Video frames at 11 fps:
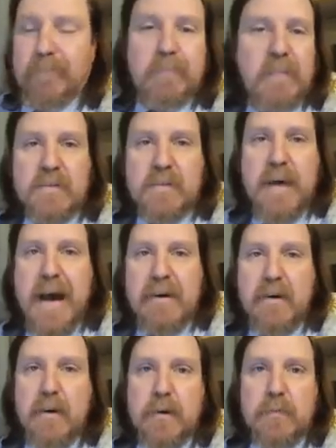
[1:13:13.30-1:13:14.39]
Doesn't
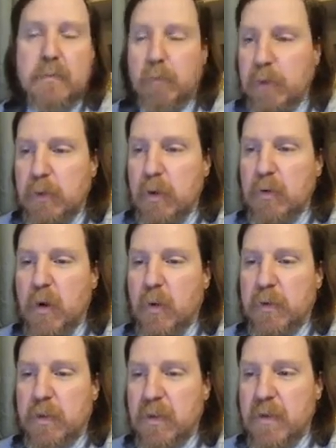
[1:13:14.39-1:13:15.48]
matter. The
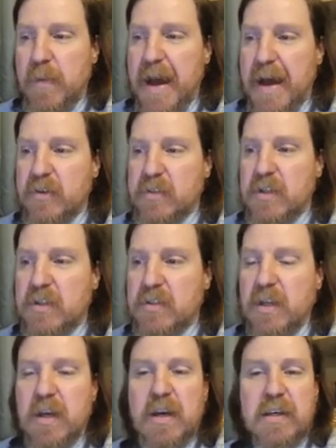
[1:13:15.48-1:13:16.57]
only thing that matters
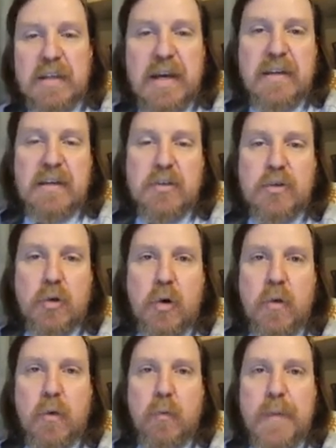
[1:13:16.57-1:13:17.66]
is gaining control
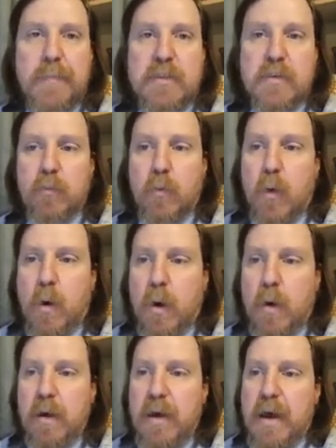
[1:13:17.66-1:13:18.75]
of the weapons of
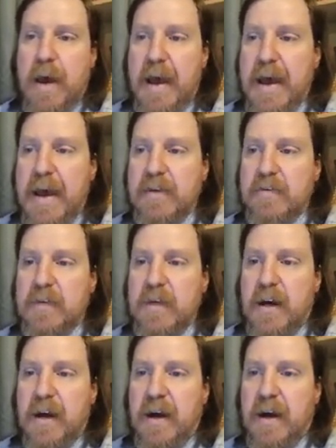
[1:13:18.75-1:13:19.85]
war and
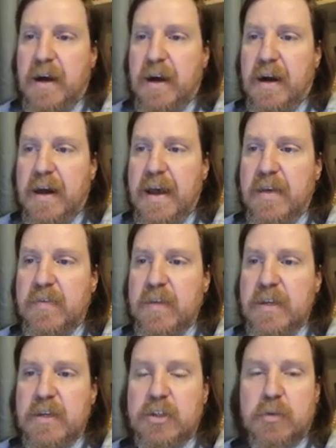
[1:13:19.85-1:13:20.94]
the
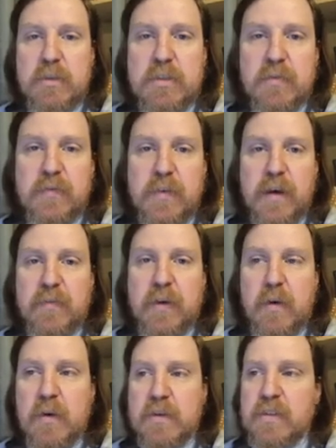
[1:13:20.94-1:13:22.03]
issuance of
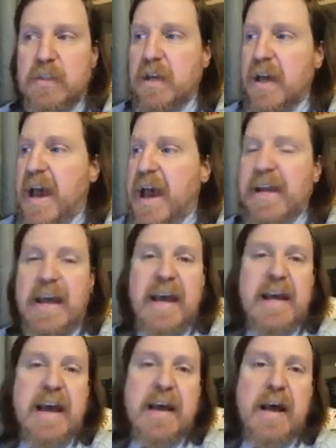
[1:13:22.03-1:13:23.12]
currency. And
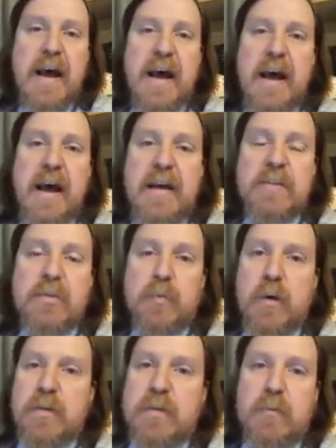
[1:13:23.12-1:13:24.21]
hey, I just
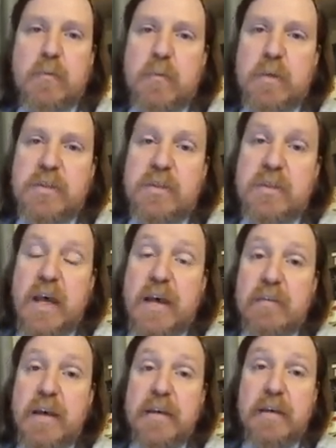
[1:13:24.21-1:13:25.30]
want to wish to
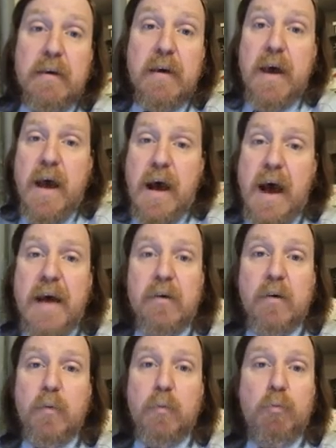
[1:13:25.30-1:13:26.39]
say, like, I
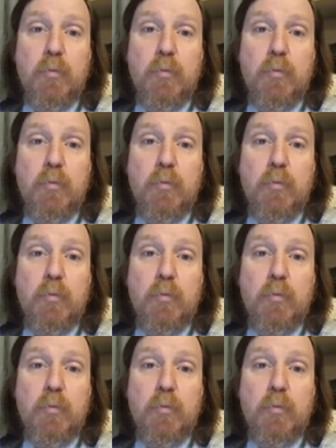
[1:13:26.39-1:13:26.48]
don't